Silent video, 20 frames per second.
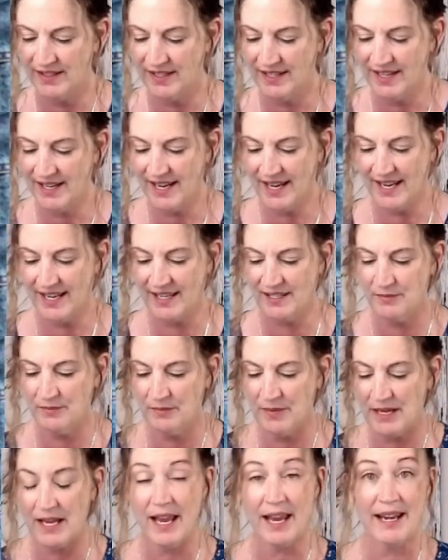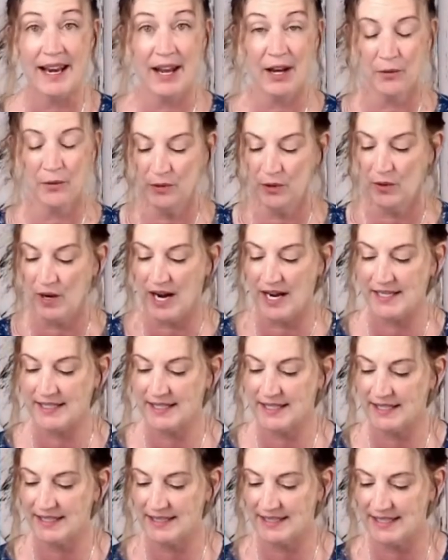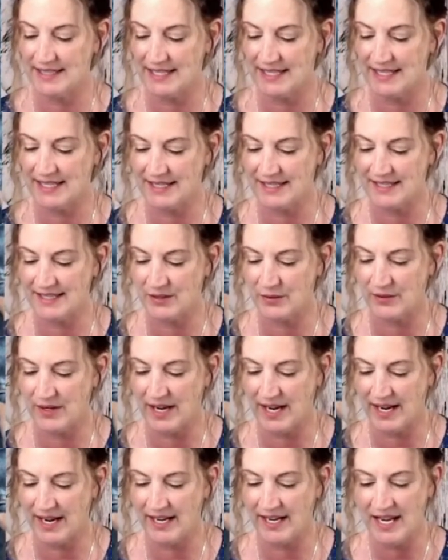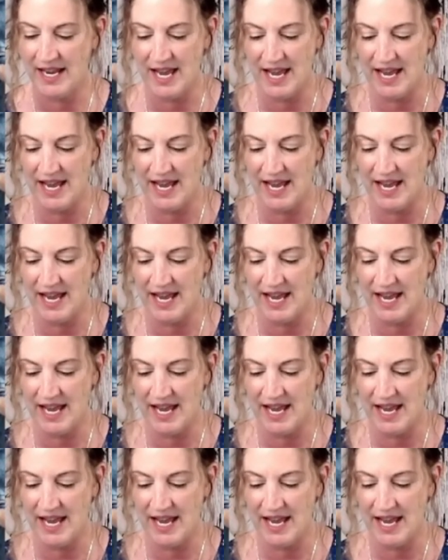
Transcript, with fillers: and me and I hope you guys can see this okay.